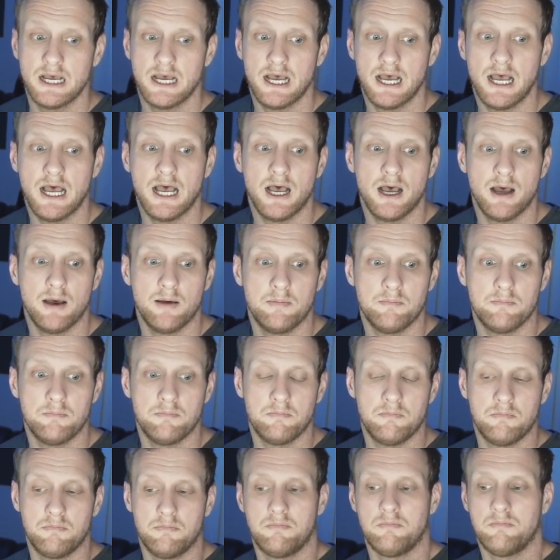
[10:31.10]

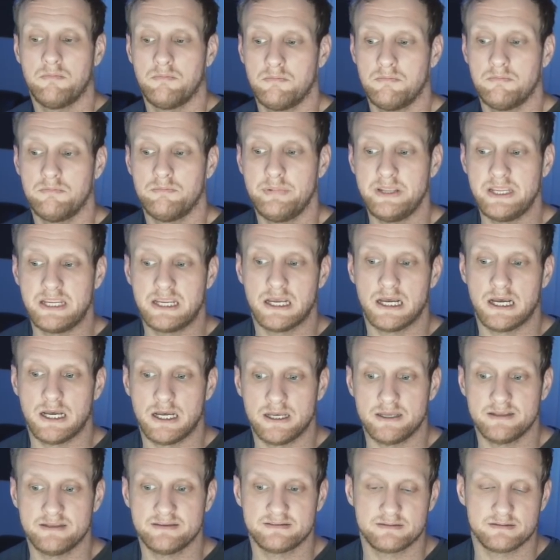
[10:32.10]
um,
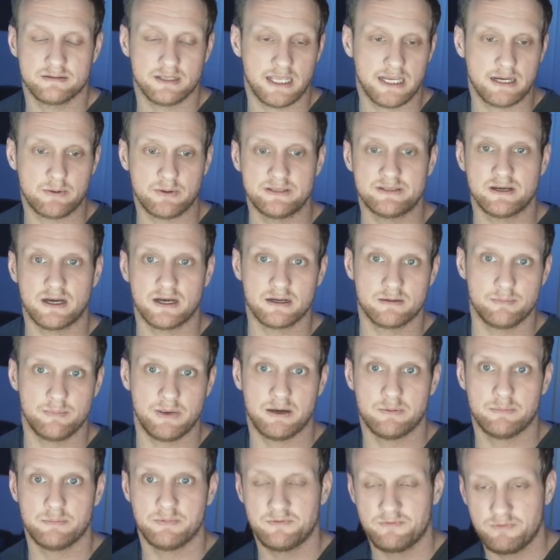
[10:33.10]
because like we talked
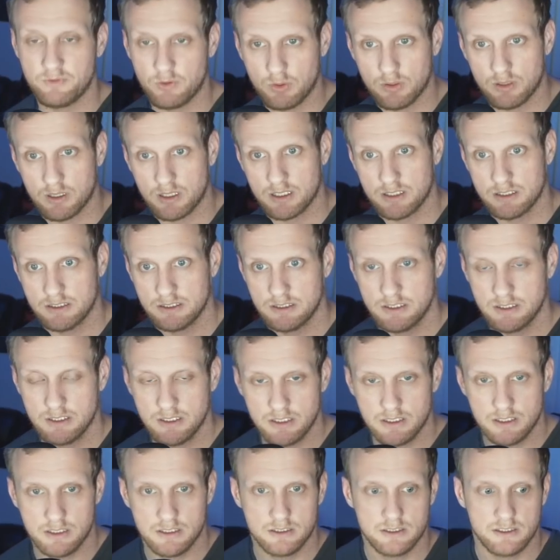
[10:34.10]
about before,
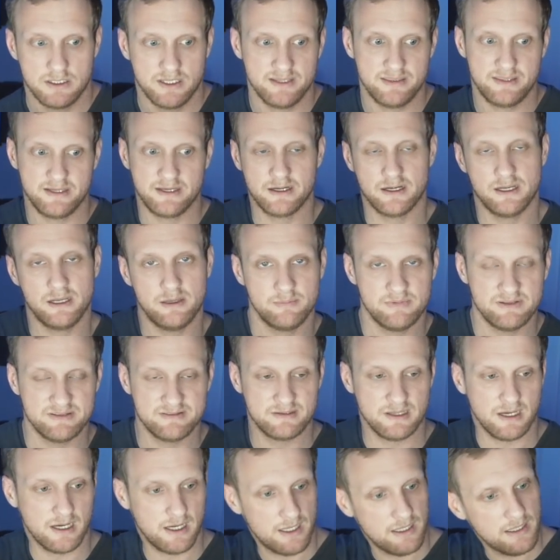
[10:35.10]
Ethereum is
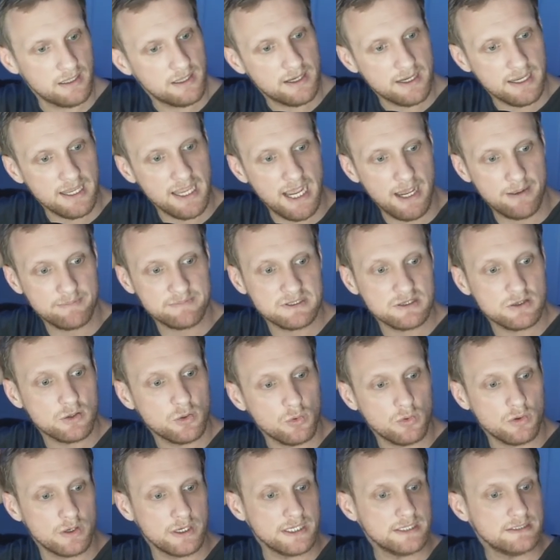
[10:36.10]
not a capped
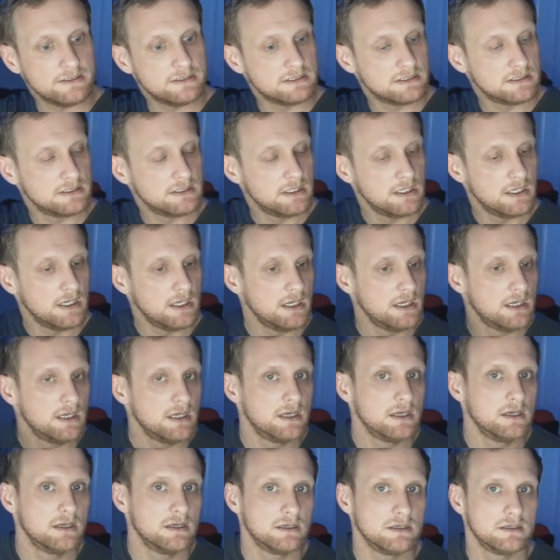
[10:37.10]
coin.
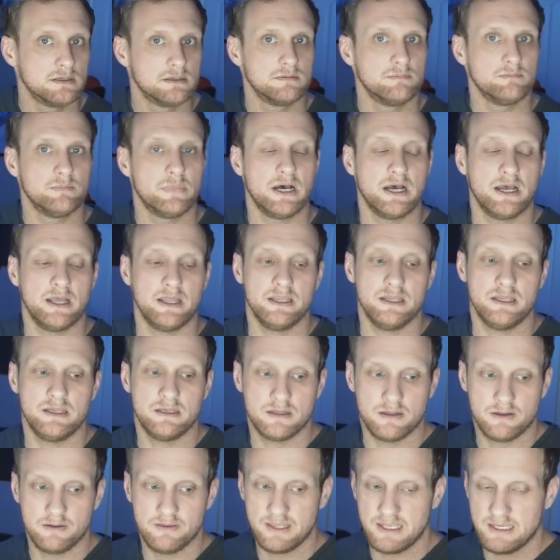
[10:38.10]
But,
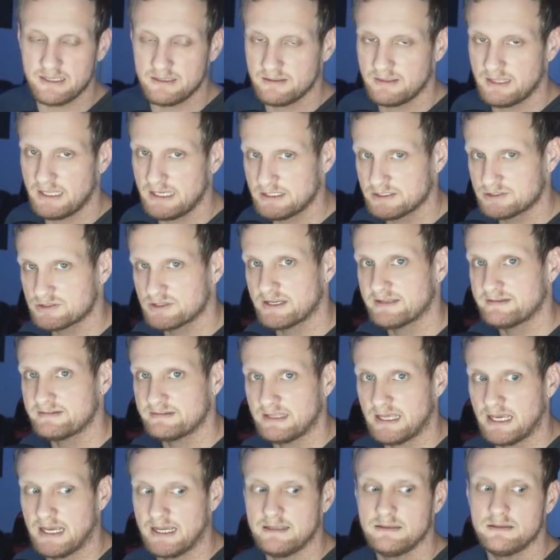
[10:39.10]
you know, they, they address
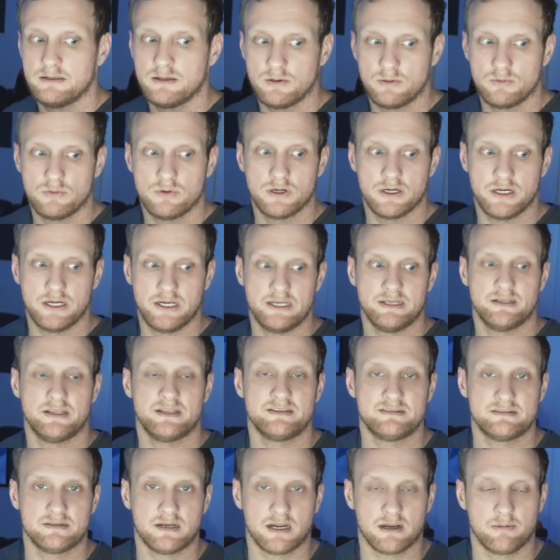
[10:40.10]
that. Don't worry.
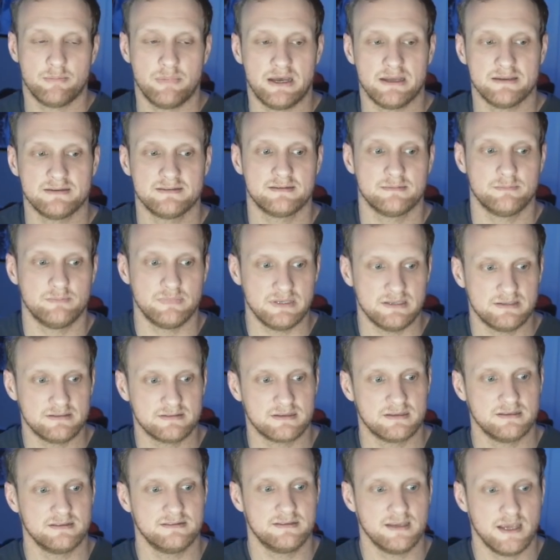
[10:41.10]
Let's talk about some
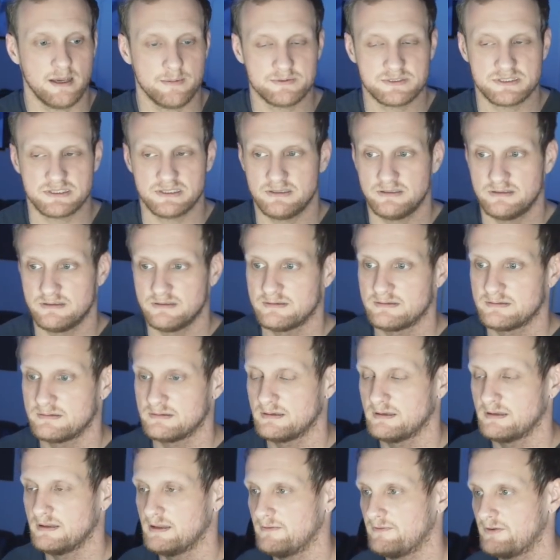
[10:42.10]
misconceptions.
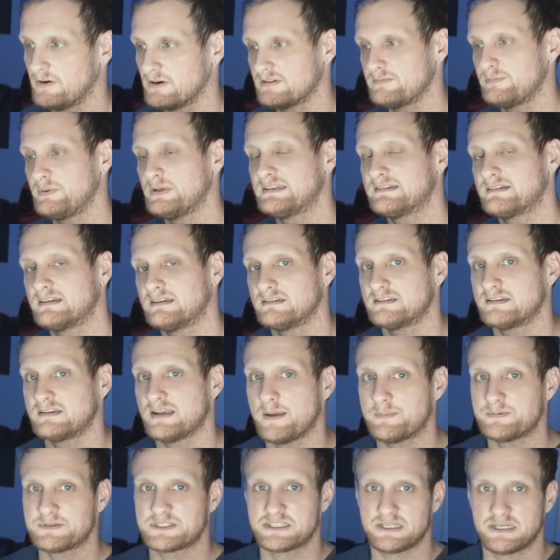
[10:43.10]
The first
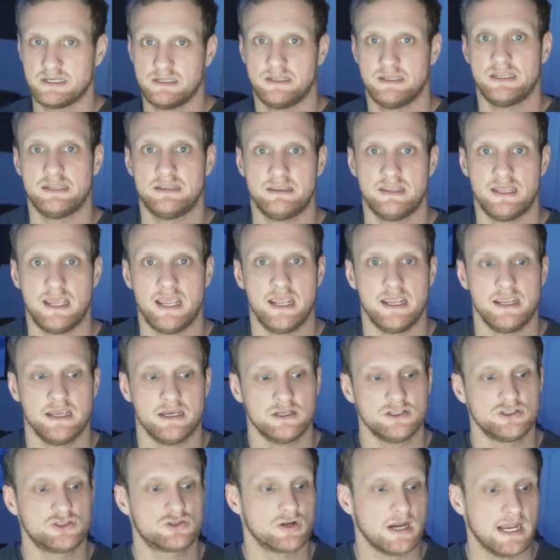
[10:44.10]
misconception that they
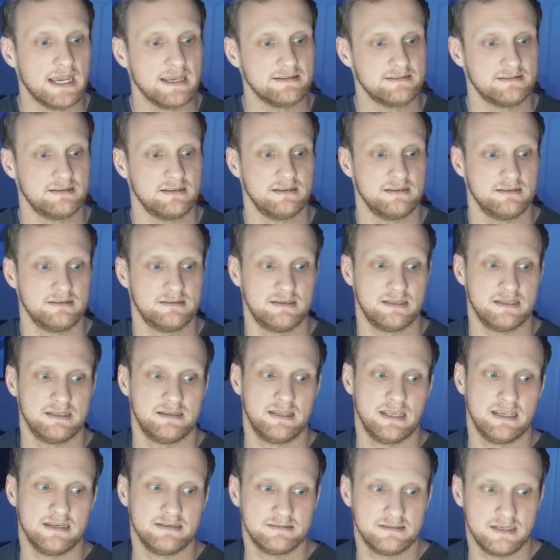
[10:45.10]
address is
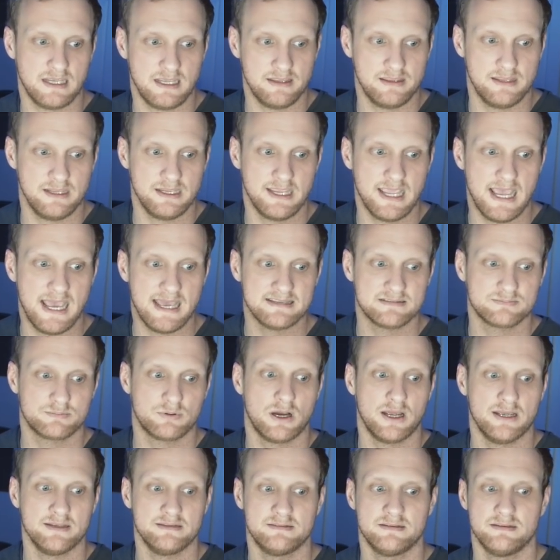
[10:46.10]
that they say that gas
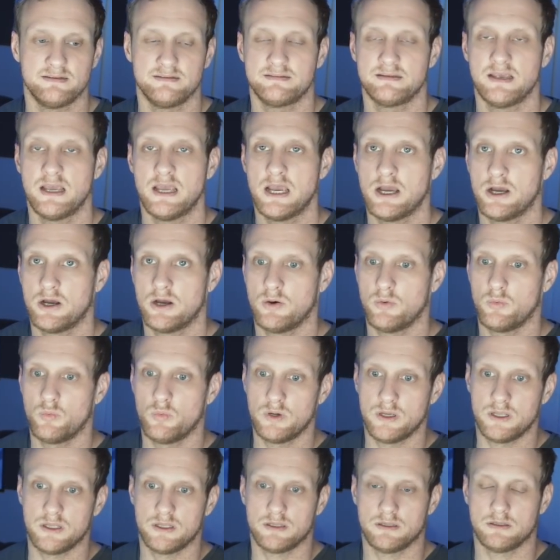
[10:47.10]
prices
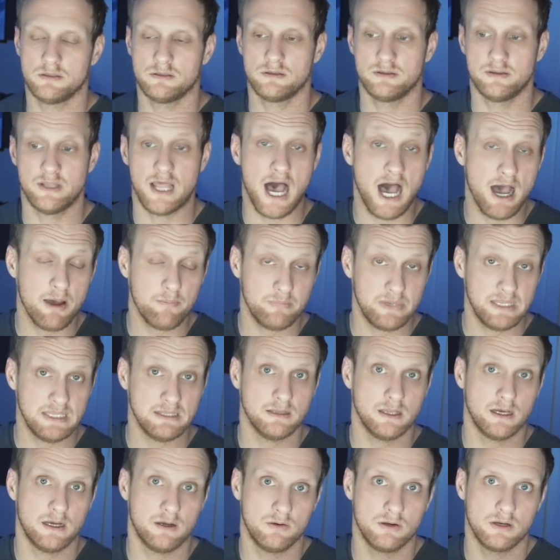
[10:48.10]
will not be
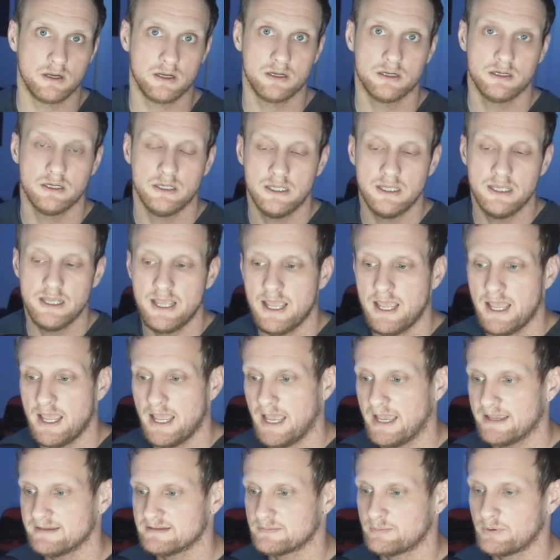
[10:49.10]
lower,
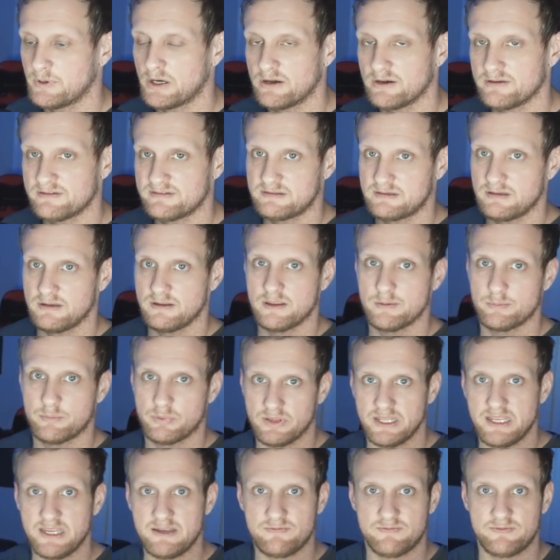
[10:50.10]
as opposed to the
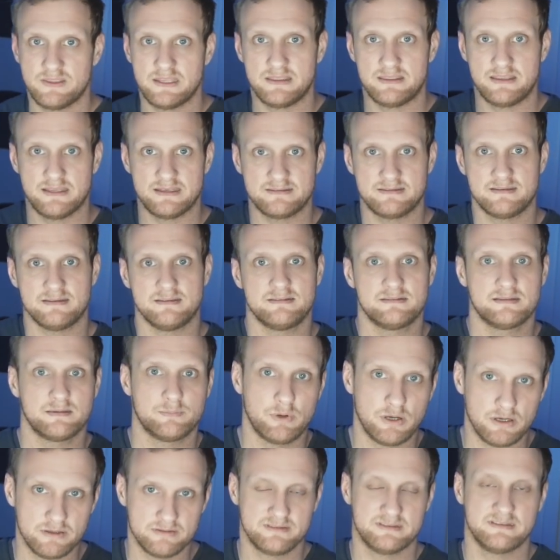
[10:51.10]
belief that this is
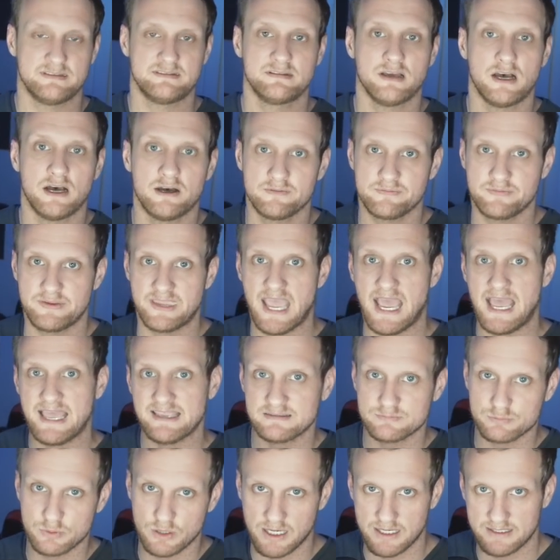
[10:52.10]
supposed to solve
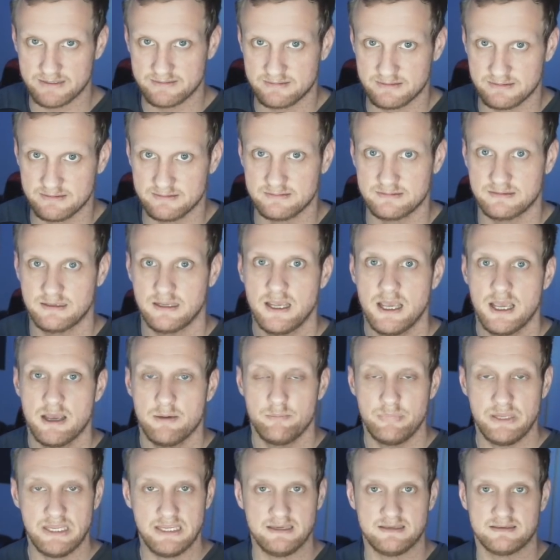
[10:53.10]
gas prices
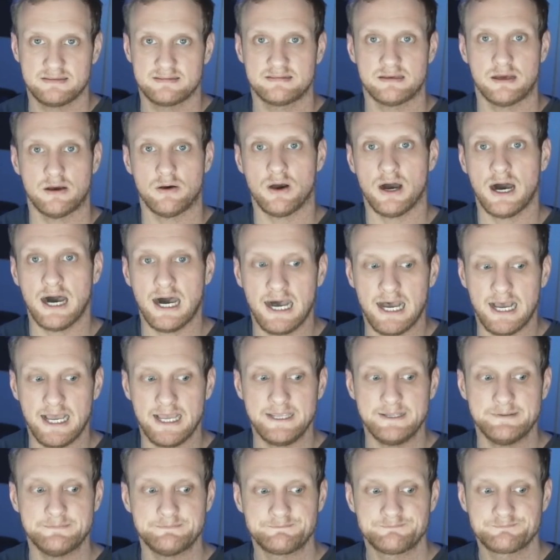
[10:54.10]
being so
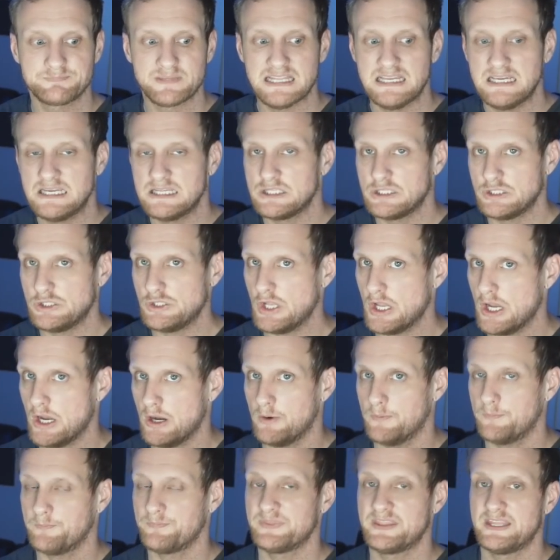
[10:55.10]
high.
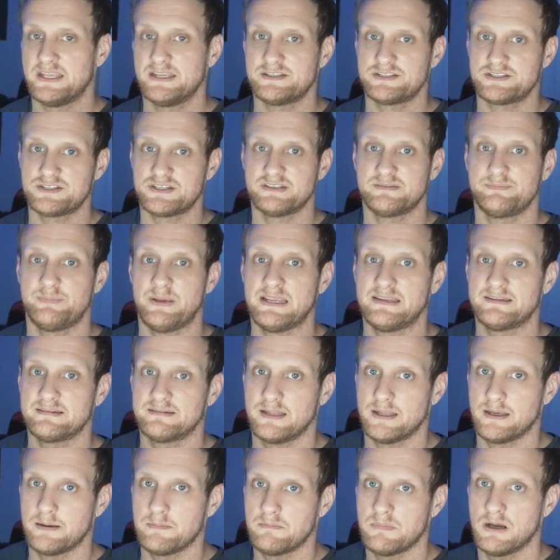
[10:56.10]
No, this just makes
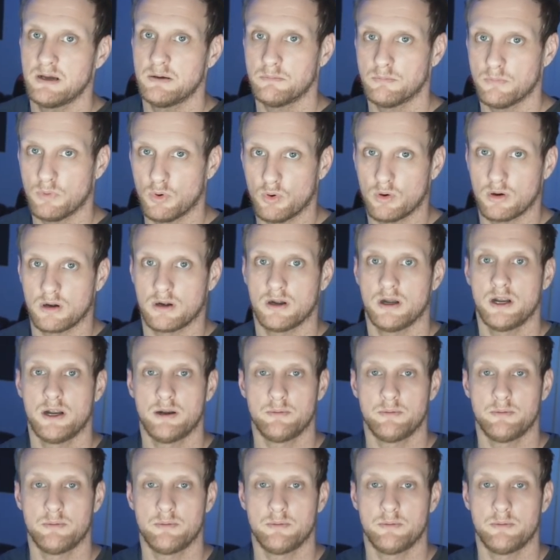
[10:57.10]
them more